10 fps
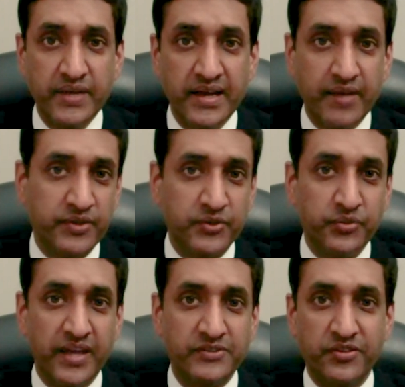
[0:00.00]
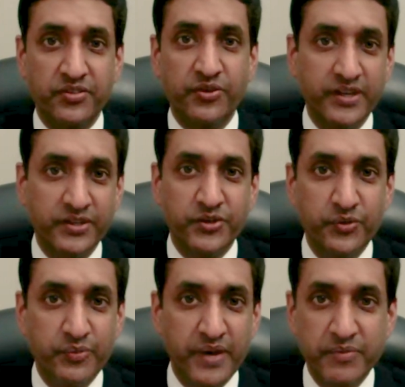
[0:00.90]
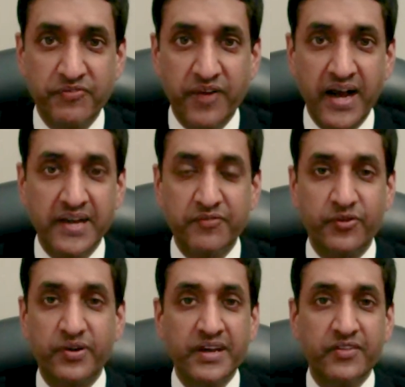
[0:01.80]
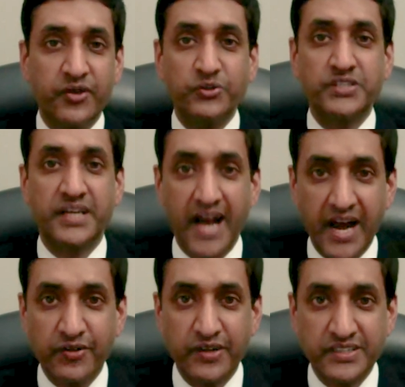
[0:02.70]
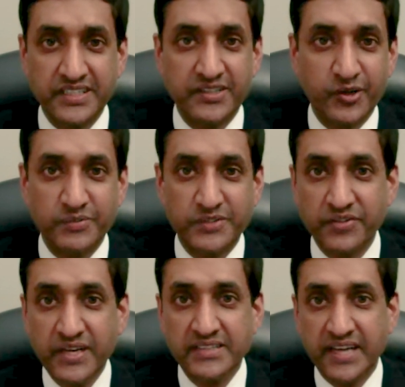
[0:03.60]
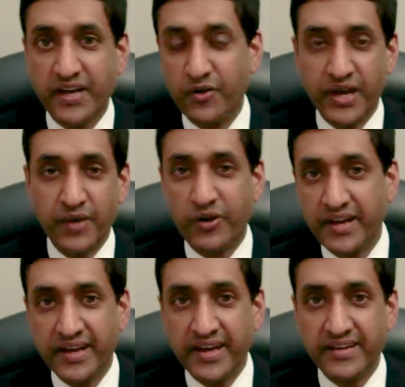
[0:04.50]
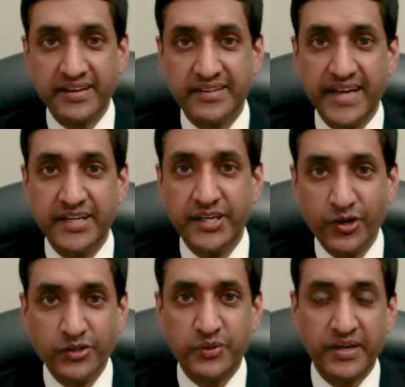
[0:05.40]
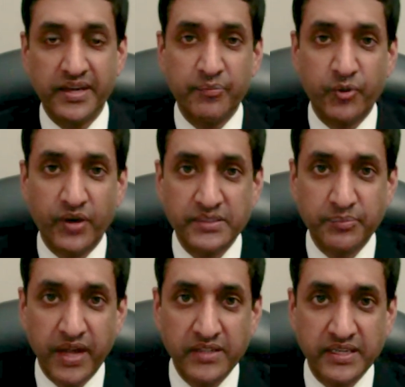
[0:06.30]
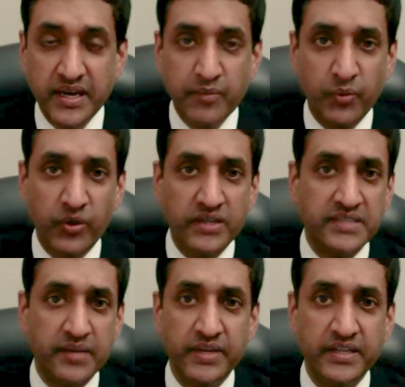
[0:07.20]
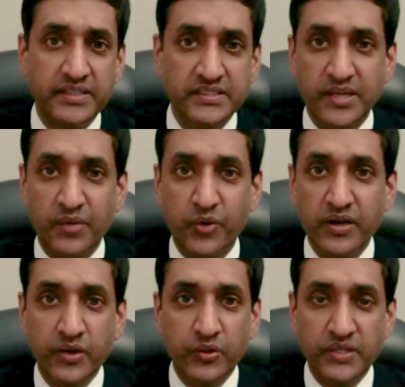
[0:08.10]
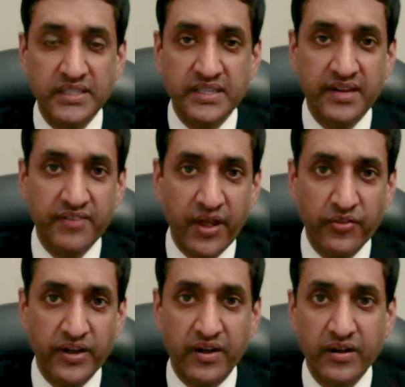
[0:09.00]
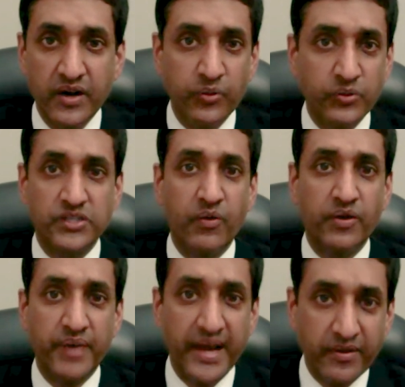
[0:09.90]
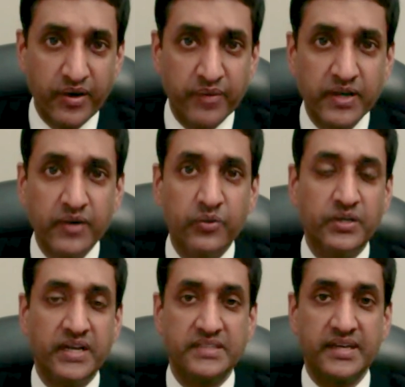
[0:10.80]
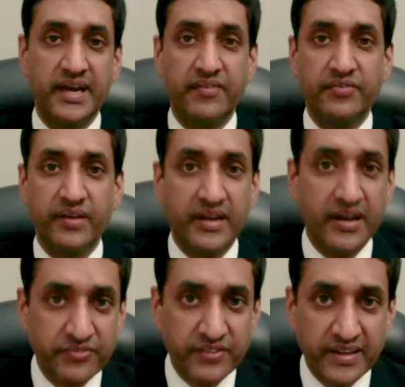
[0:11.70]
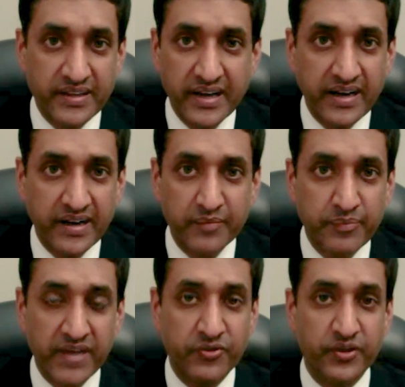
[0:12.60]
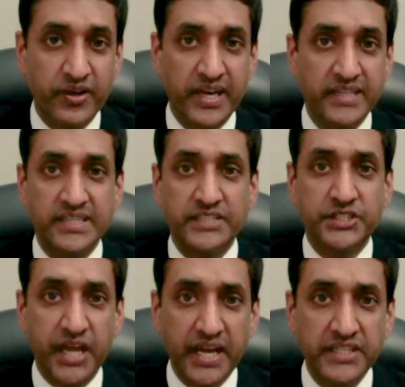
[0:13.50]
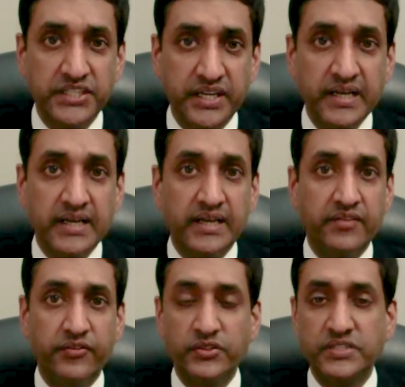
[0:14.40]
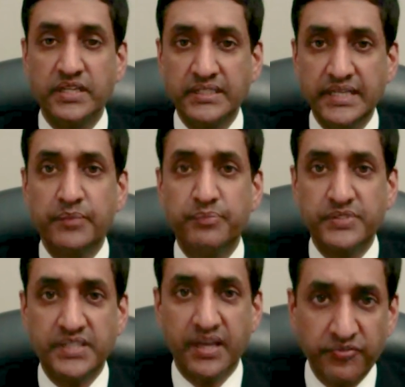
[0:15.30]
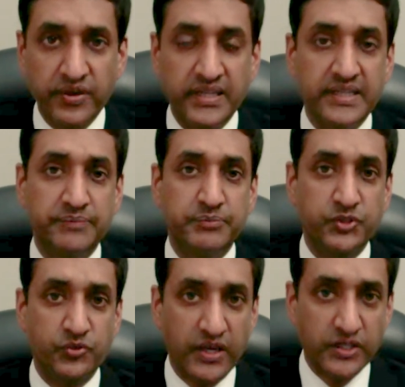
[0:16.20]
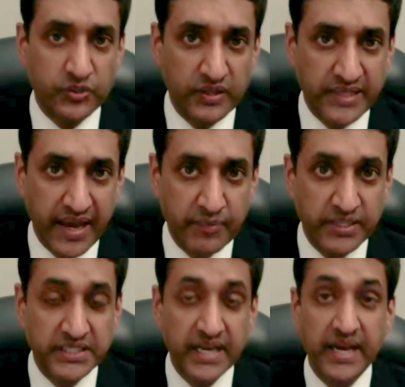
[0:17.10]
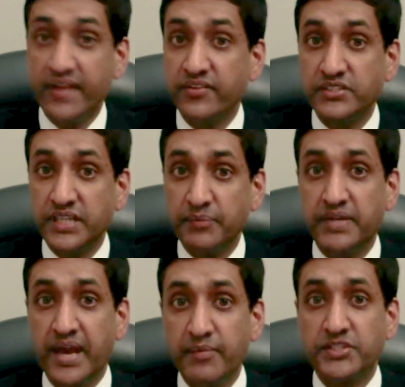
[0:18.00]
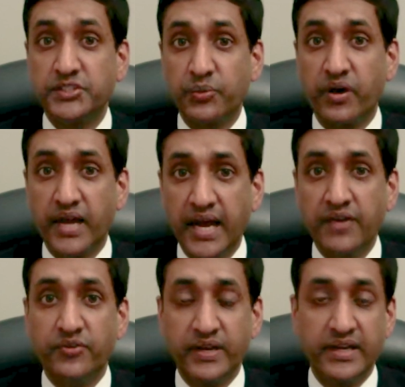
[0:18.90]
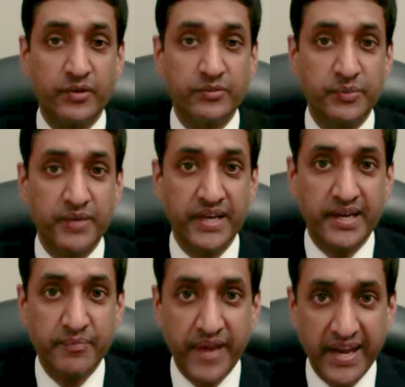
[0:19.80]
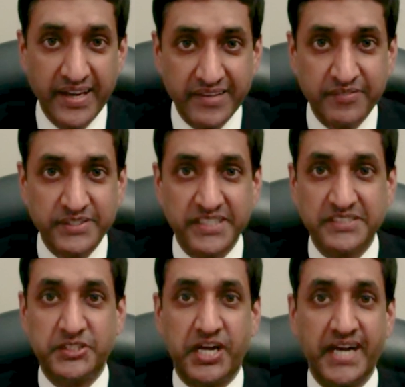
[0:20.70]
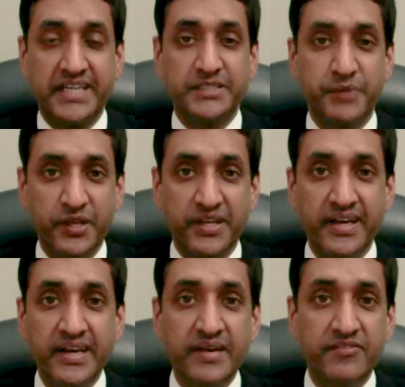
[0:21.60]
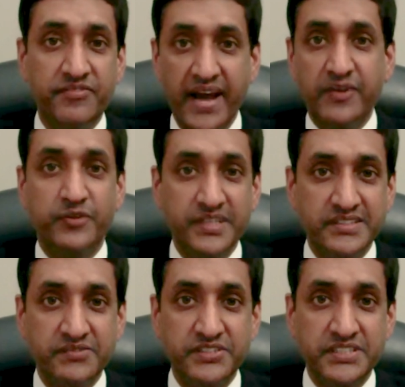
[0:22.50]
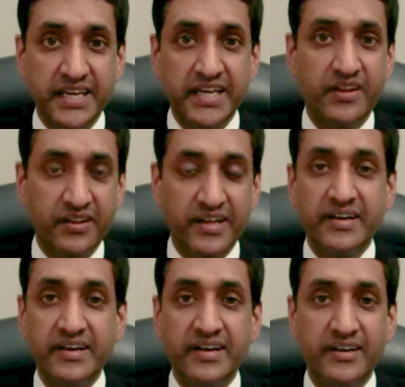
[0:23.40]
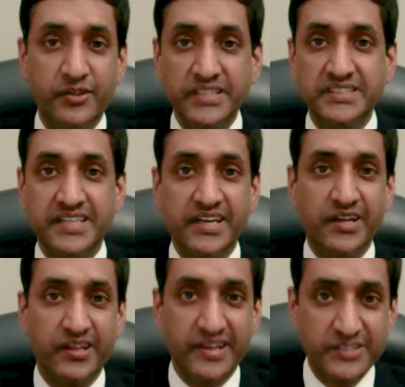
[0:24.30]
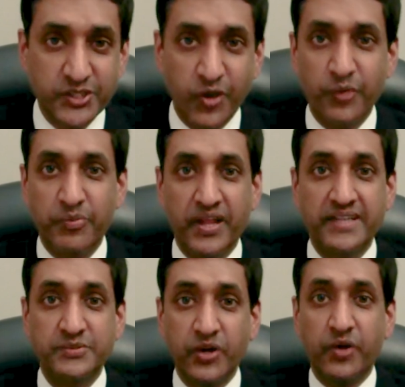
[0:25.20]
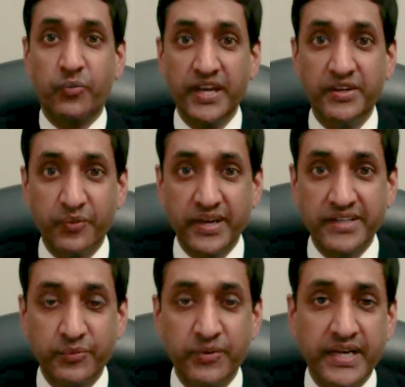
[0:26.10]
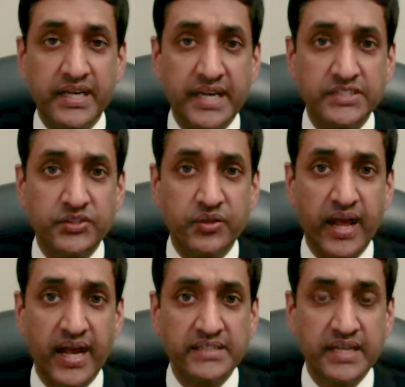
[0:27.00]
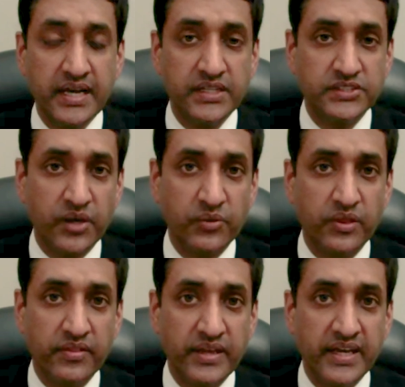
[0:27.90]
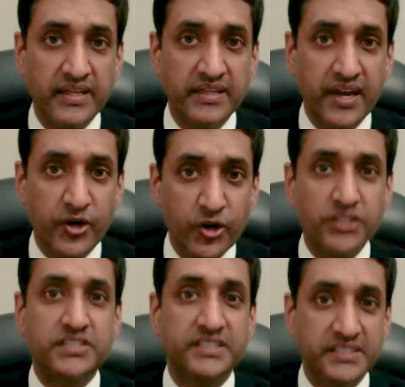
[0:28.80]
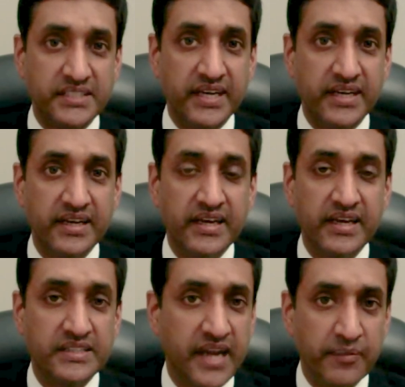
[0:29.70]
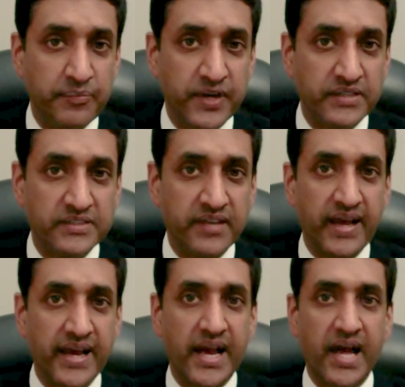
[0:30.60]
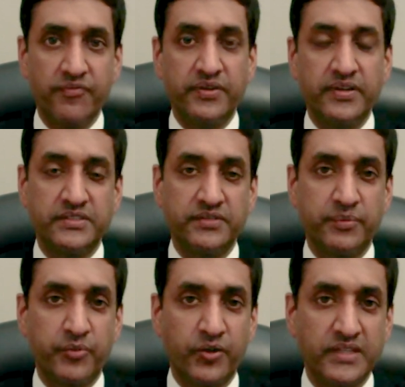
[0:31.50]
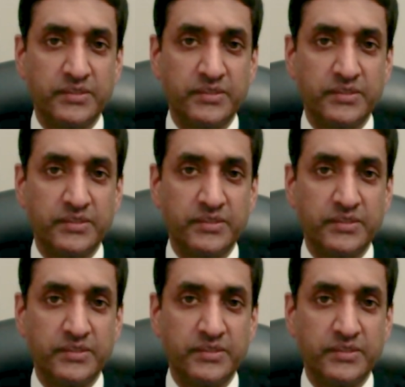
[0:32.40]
I mean, 2032 may be fine for those in Congress in terms of saying, okay, we're going to get in 10 years, we're going to get progressive policy. But what does that mean to someone who doesn't have health care, who is going bankrupt, who doesn't have enough to pay for their kids' education? There's deep suffering, deep structural damage, and there's deep damage to our country in terms of being competitive as China is building factories of steel and clean steel and solar plants. What are we doing to reindustrialize? So the urgency is not because I lack confidence of the progressive